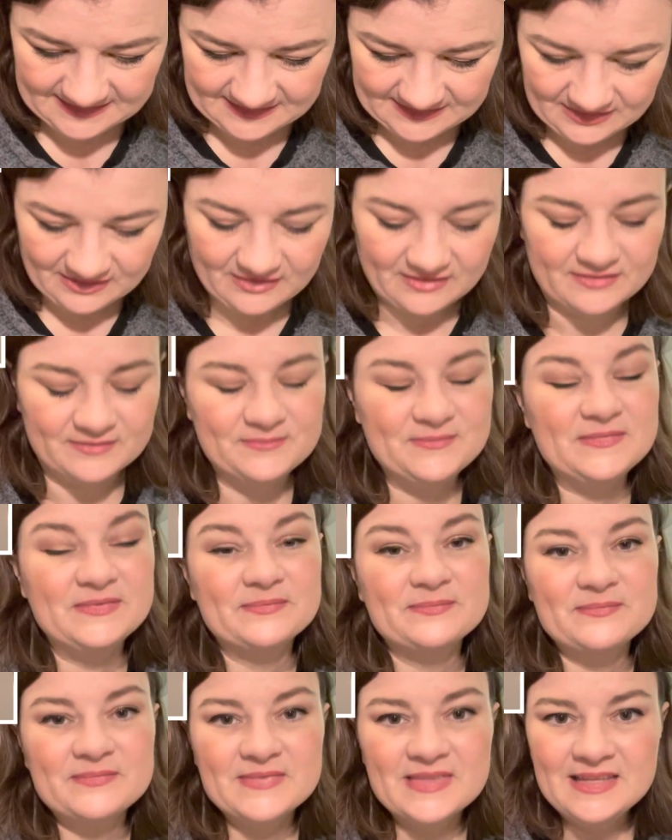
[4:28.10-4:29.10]
Oh,
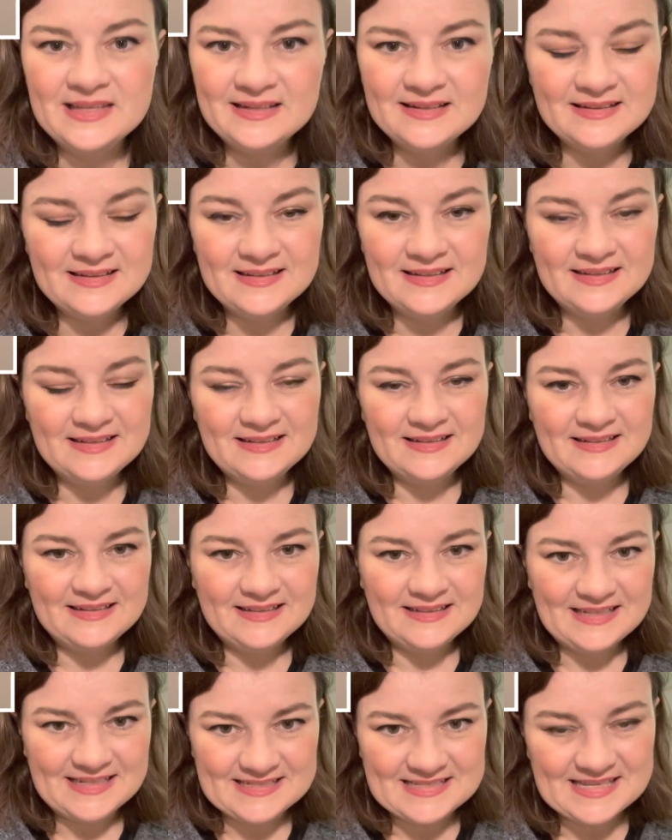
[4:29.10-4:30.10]

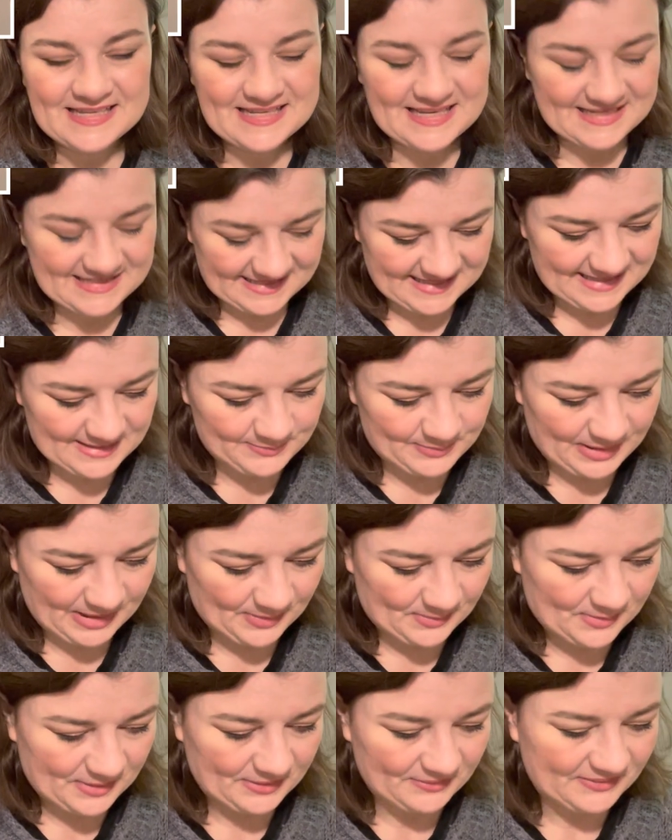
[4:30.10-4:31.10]
it's in the bit
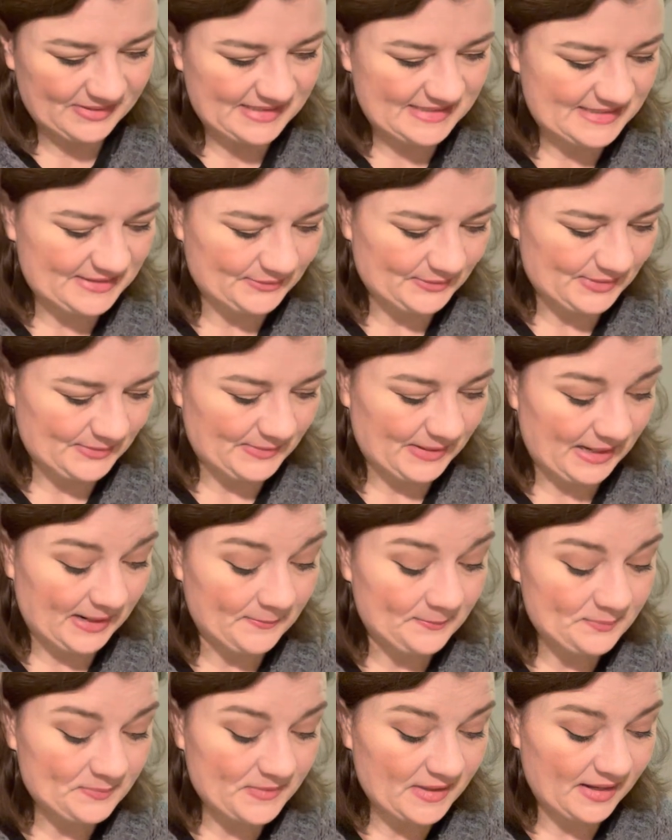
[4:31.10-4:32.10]
I'm going to read to you in a minute.
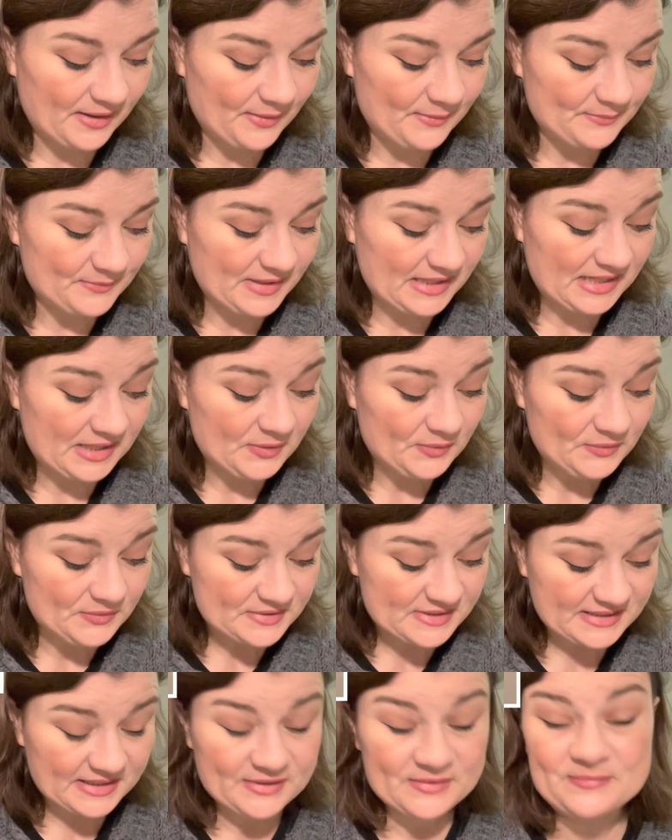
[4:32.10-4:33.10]
He
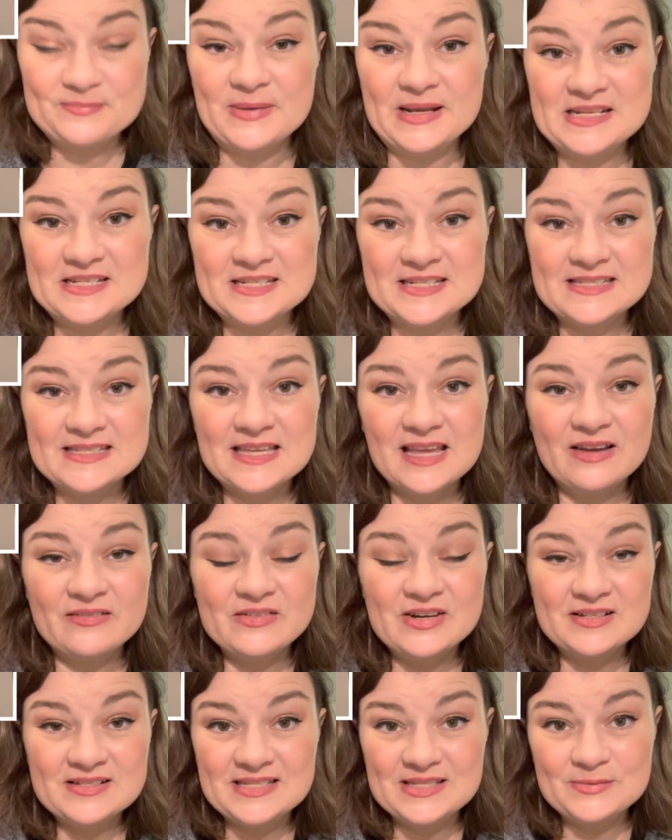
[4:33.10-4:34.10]
also mentions how
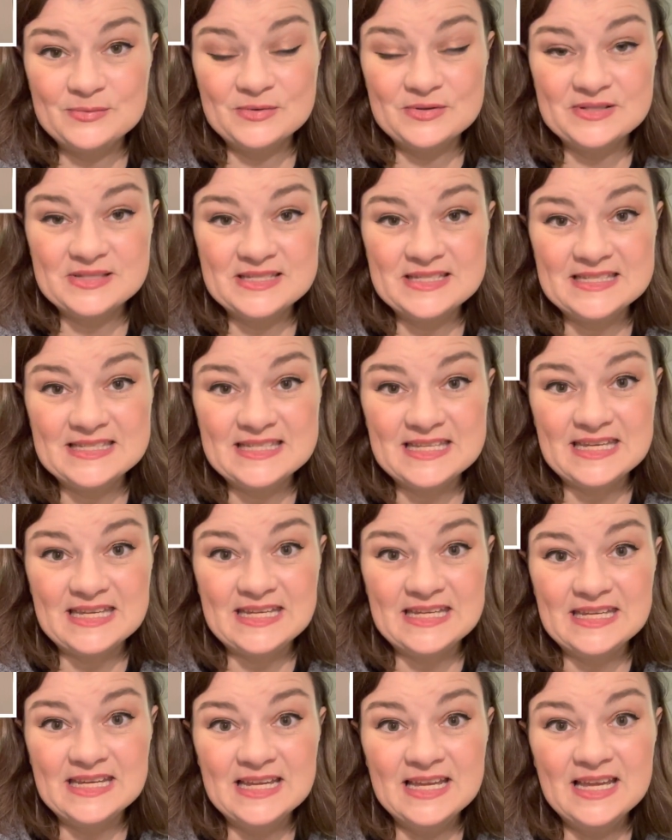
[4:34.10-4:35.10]
nice it was to
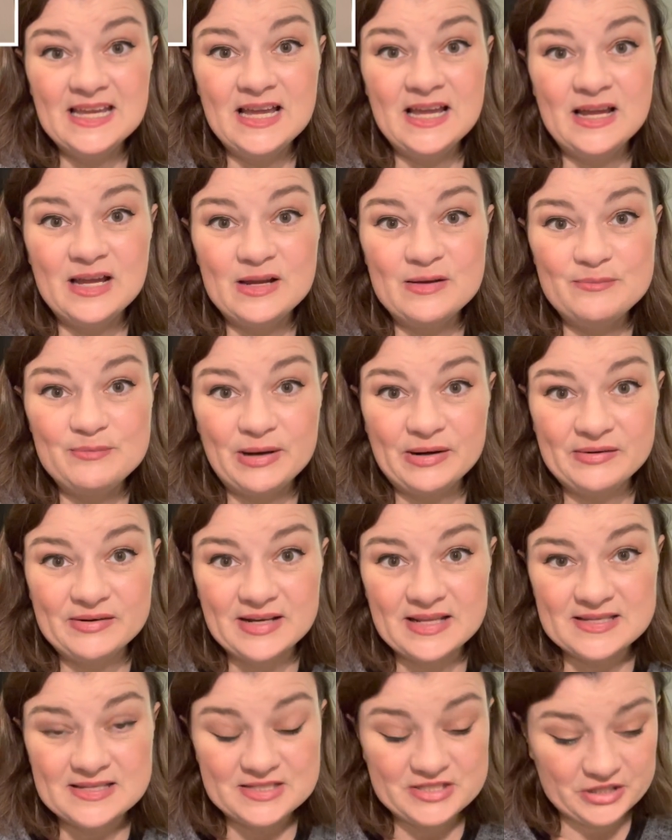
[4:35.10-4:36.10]
see
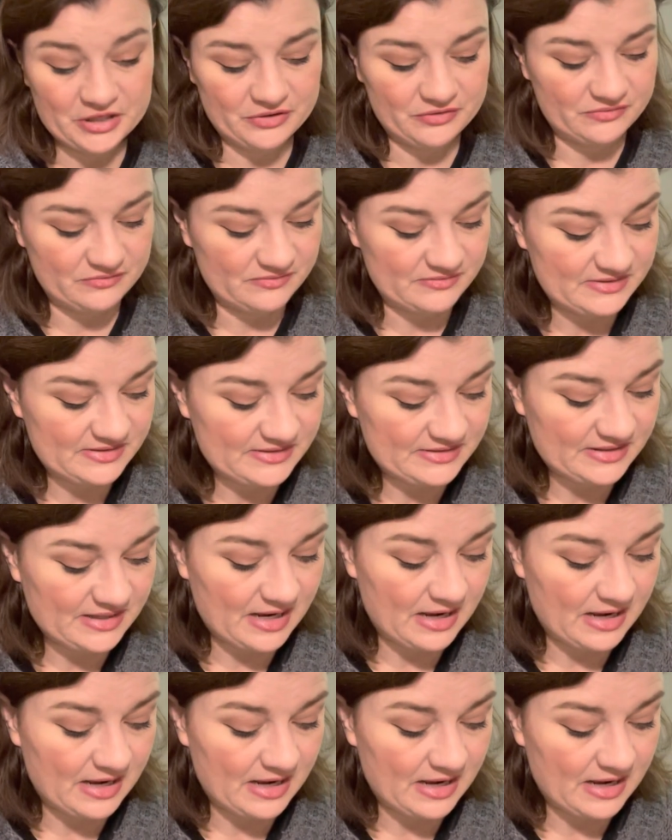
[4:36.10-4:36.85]
Baroness Jones